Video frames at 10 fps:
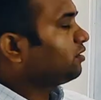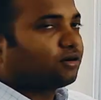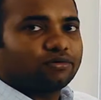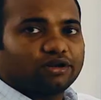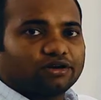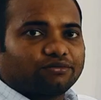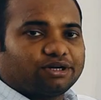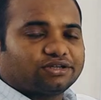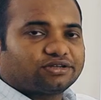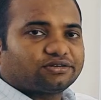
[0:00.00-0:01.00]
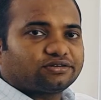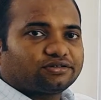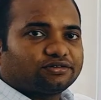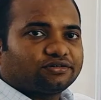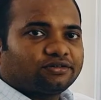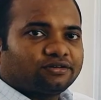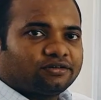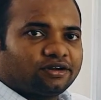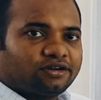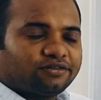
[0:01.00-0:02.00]
ocular accommodations,
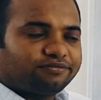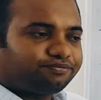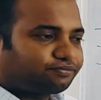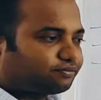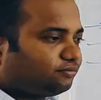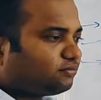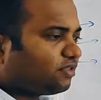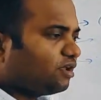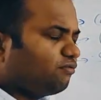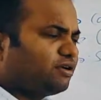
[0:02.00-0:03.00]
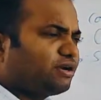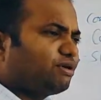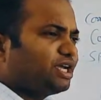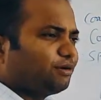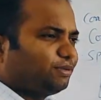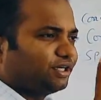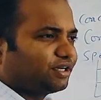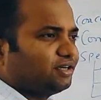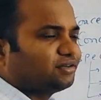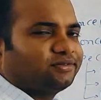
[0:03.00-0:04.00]
right? We are doing NPA,
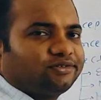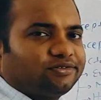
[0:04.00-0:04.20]
right?